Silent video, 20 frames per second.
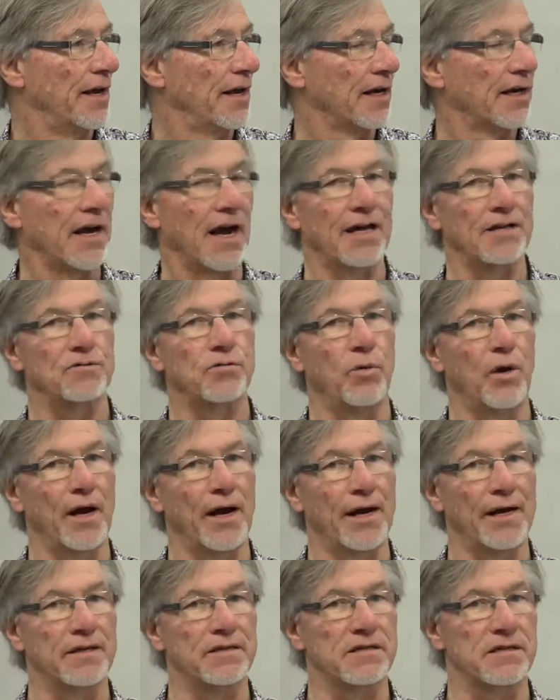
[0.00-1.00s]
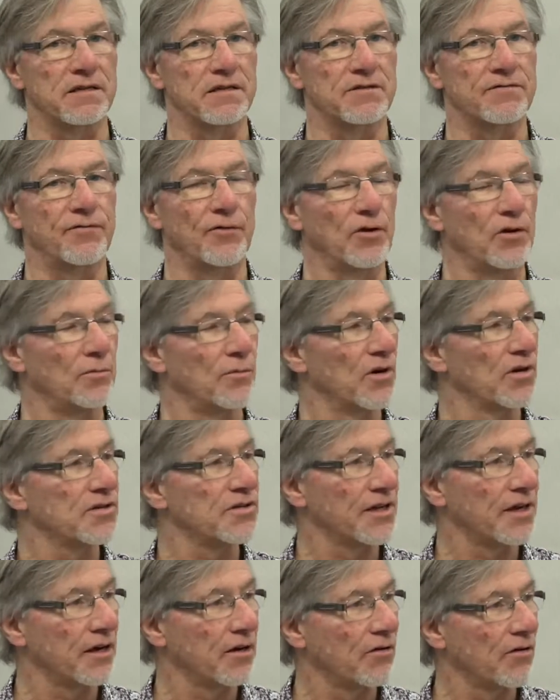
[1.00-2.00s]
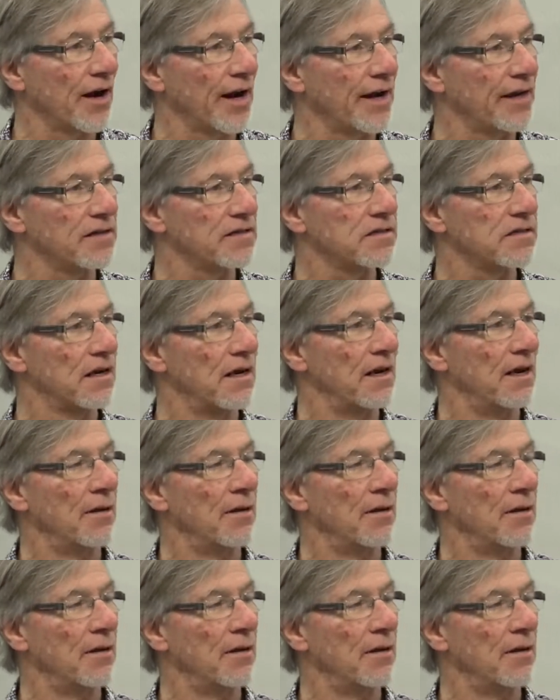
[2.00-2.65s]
God's ways is full of mercy and grace.